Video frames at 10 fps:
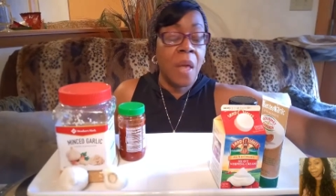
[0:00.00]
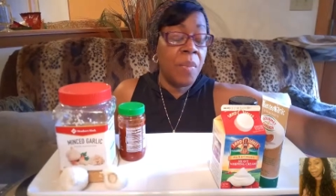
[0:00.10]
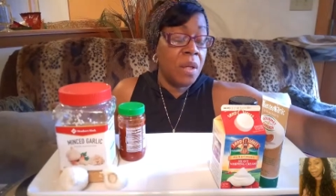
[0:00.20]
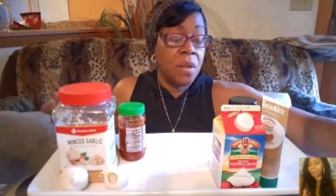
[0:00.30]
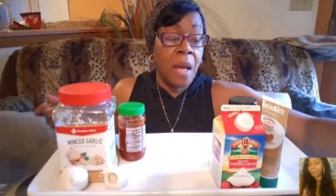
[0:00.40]
I
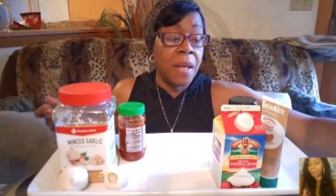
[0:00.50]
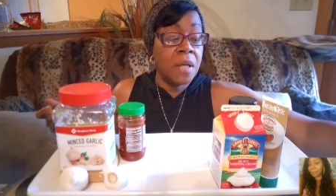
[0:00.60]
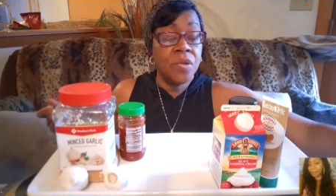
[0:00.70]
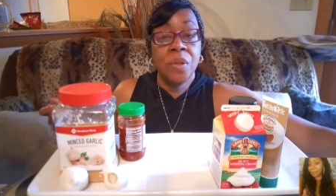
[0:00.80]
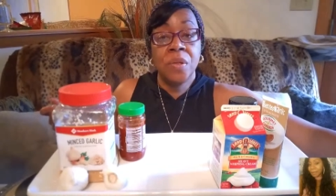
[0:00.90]
mean, I
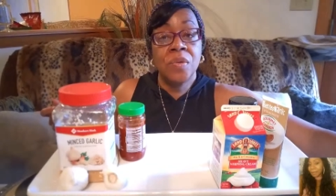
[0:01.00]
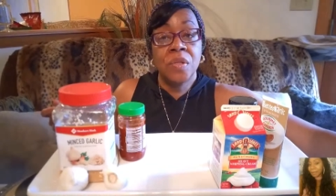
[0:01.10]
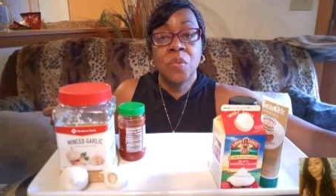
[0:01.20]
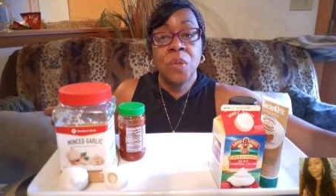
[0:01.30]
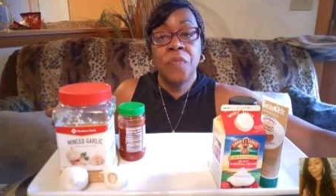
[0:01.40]
guess you could use a
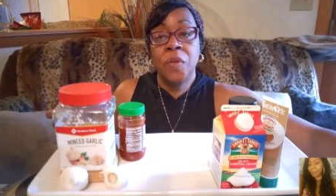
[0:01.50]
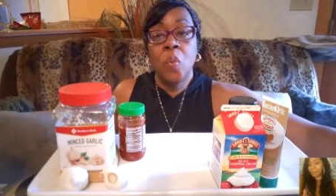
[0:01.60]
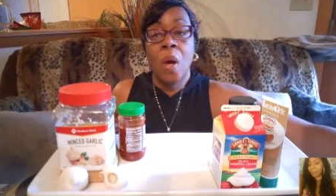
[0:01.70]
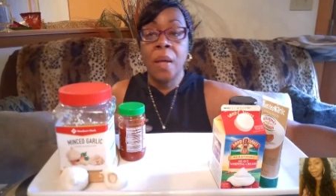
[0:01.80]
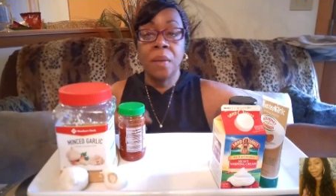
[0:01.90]
sweet if you
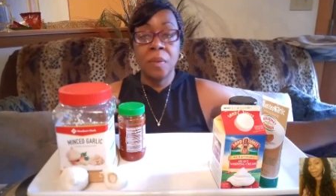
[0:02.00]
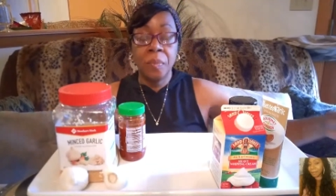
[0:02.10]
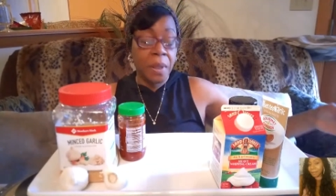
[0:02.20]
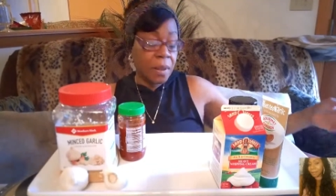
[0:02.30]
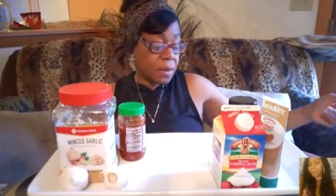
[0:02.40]
want,
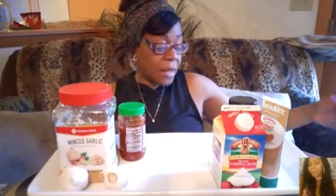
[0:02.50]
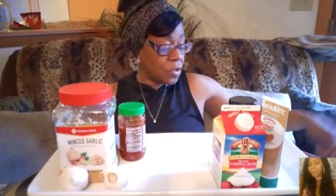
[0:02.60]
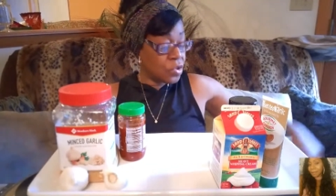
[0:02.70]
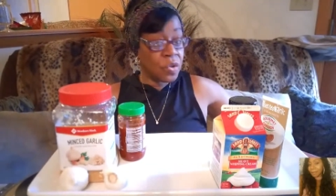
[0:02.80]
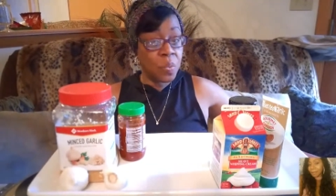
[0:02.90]
but
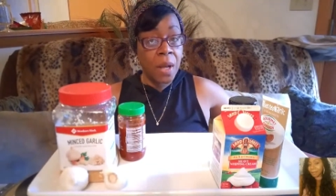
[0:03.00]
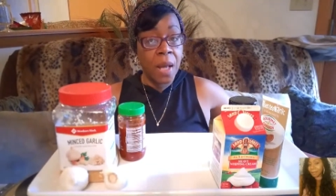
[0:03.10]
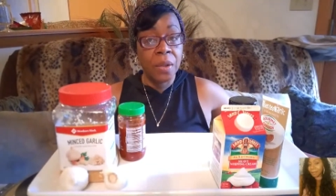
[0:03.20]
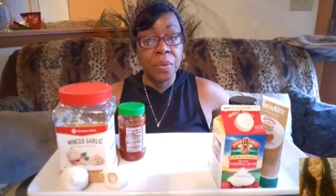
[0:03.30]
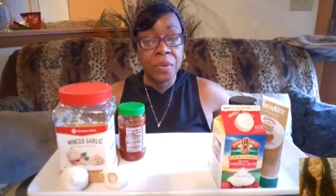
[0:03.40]
that's just what
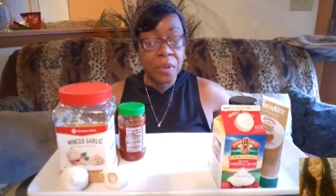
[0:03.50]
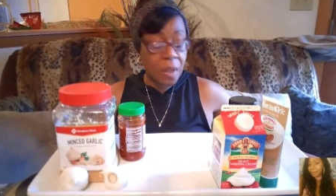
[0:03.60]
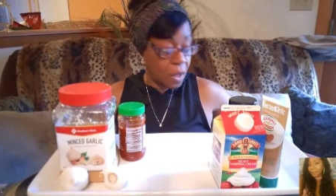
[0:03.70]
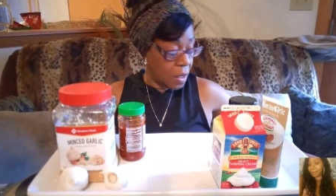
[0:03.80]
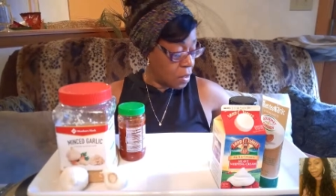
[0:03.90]
I use.
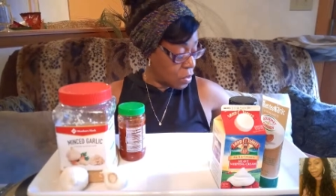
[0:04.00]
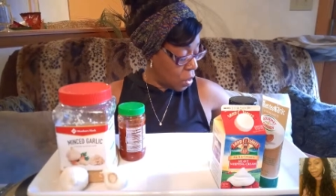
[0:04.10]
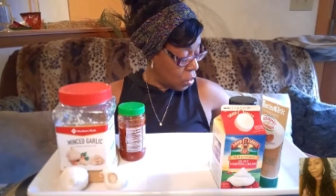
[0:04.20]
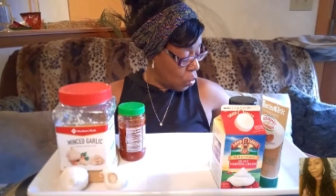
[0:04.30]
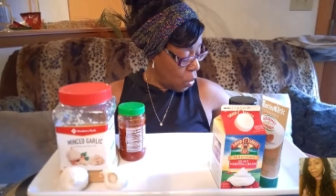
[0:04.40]

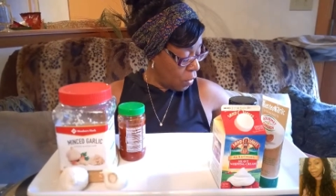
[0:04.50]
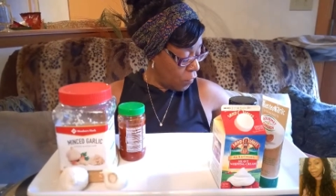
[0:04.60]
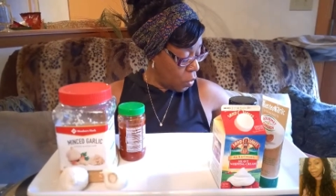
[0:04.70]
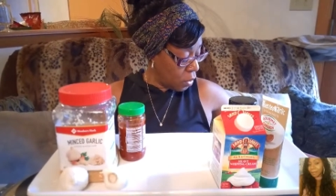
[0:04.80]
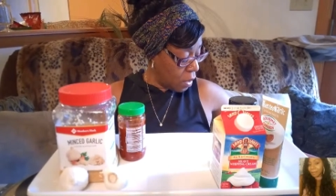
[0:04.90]
So you want a
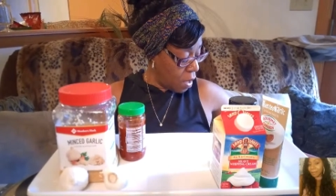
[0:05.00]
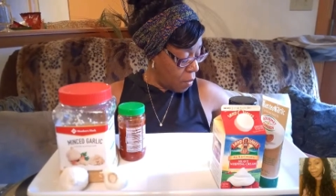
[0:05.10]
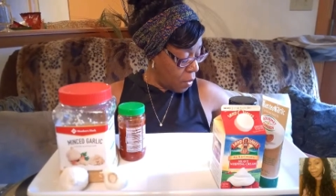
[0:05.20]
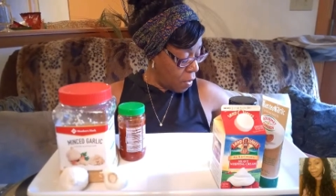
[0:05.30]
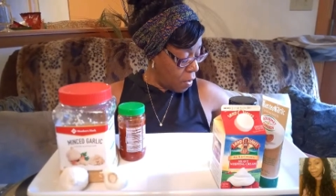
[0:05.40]
1/4
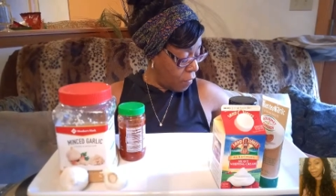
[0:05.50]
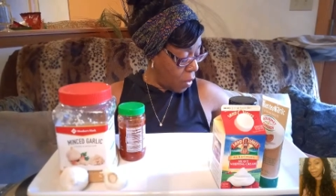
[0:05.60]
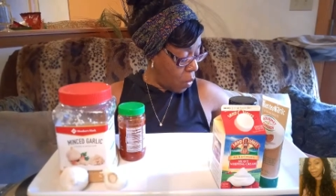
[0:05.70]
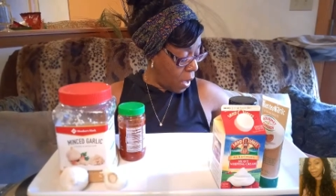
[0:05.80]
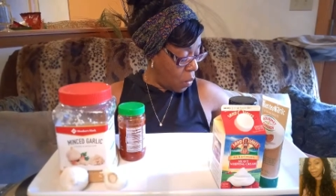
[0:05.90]
cup of
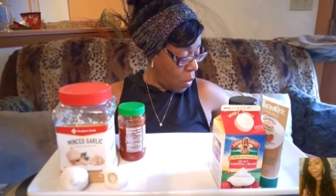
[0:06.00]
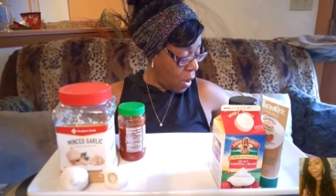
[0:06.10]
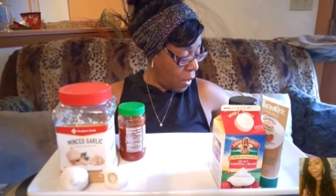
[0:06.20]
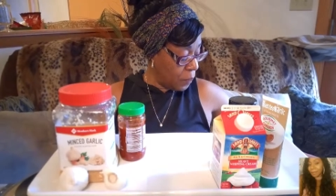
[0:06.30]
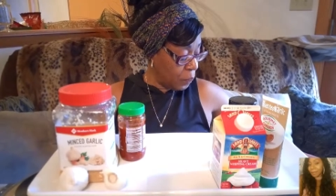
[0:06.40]
white
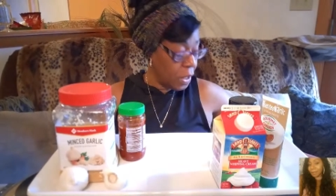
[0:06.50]
wine.